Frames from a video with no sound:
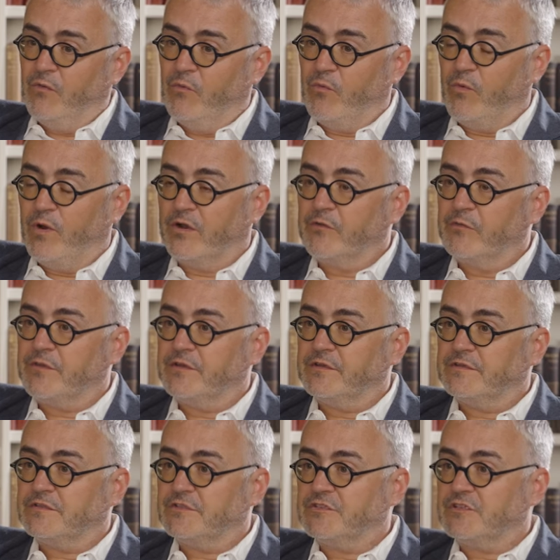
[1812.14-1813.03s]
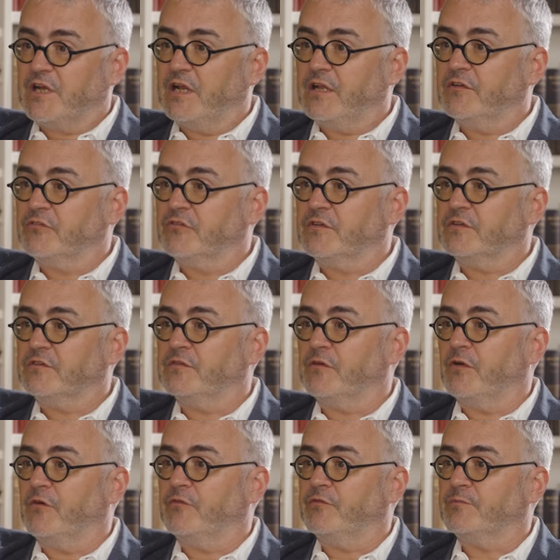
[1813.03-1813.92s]
One of the
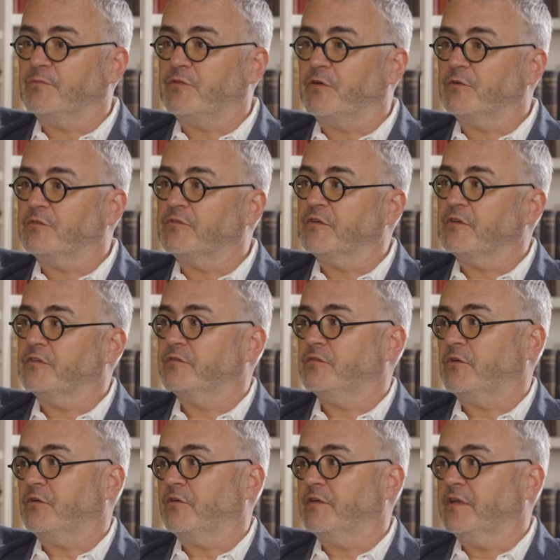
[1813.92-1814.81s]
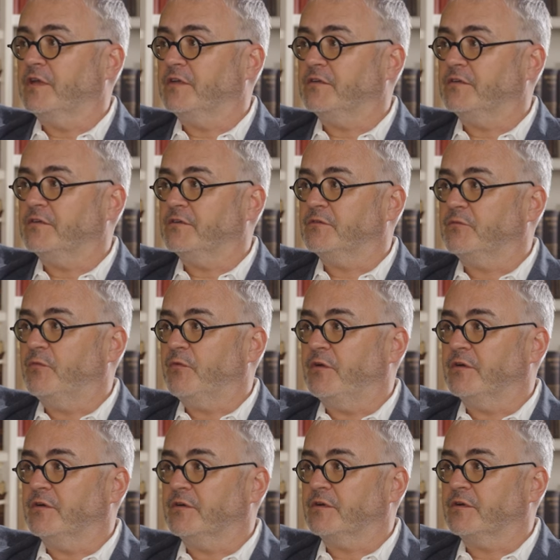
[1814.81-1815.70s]
challenges of process oriented
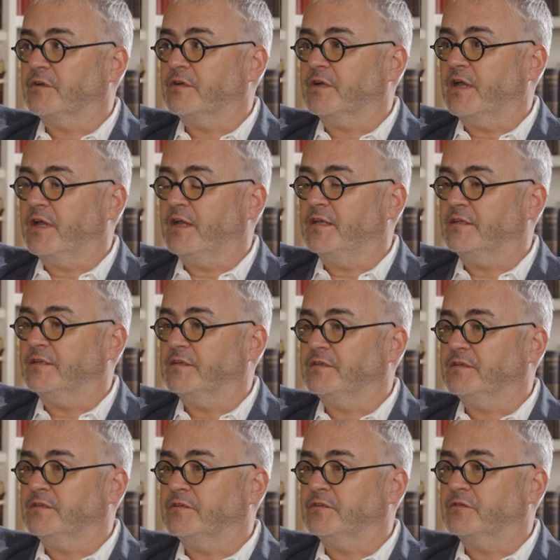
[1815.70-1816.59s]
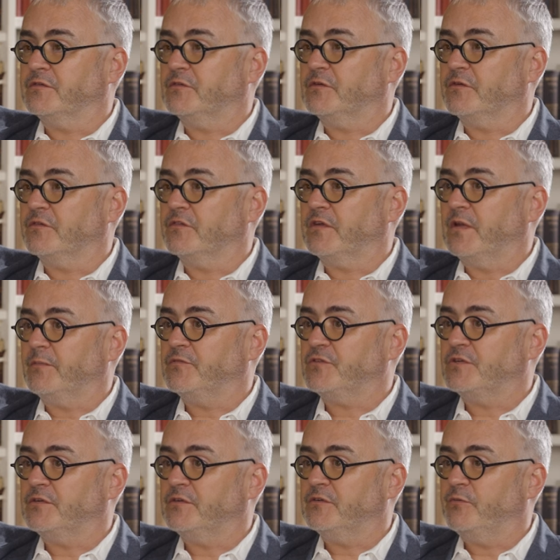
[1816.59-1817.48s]
work and
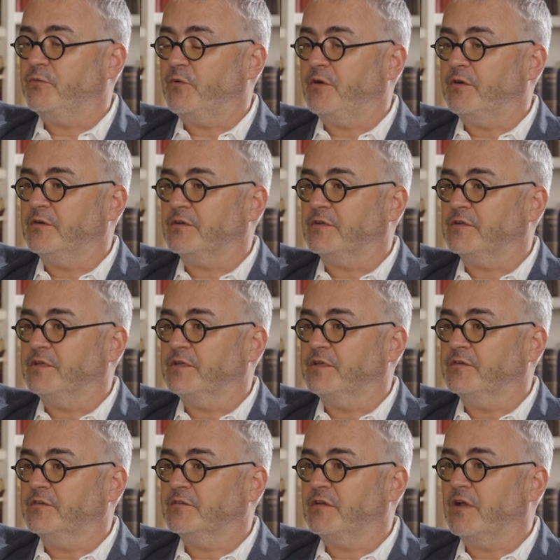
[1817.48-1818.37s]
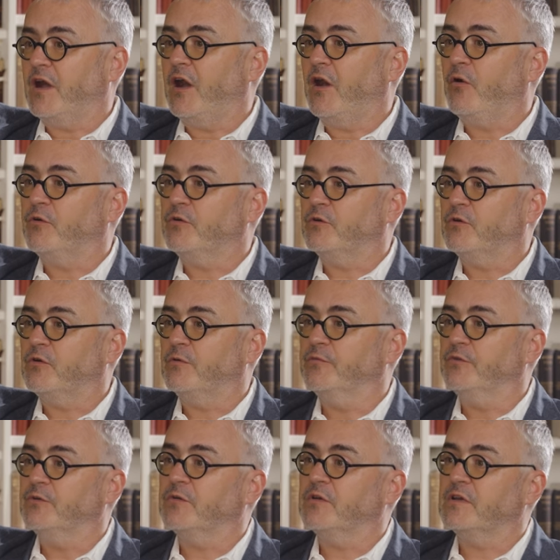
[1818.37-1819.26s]
conceptual work is how you
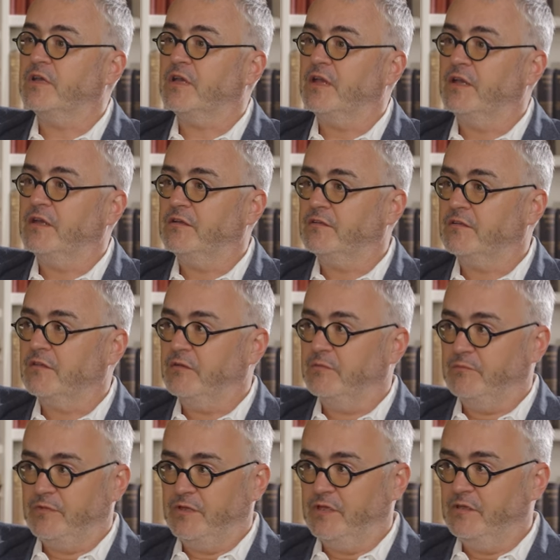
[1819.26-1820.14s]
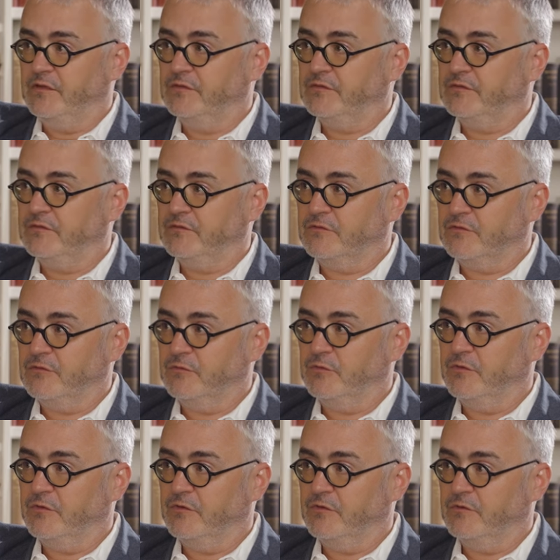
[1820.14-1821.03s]
communicate the piece
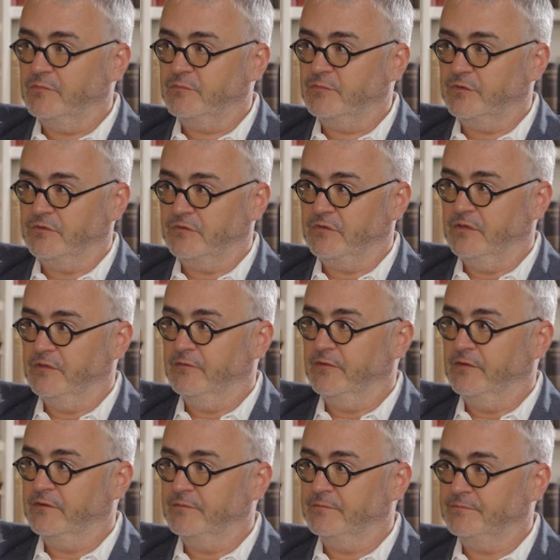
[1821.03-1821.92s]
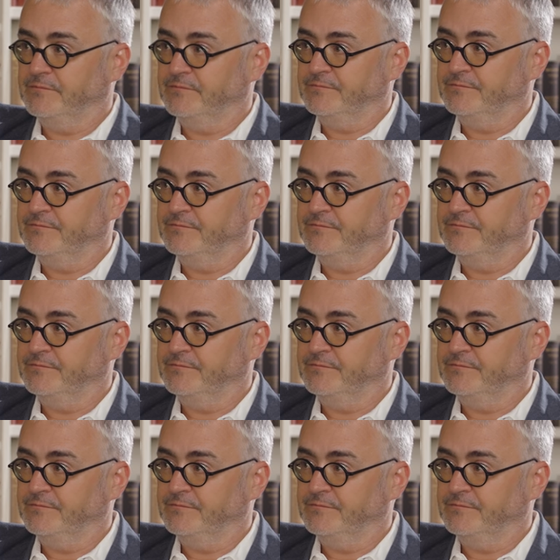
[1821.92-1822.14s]
to the perceiver.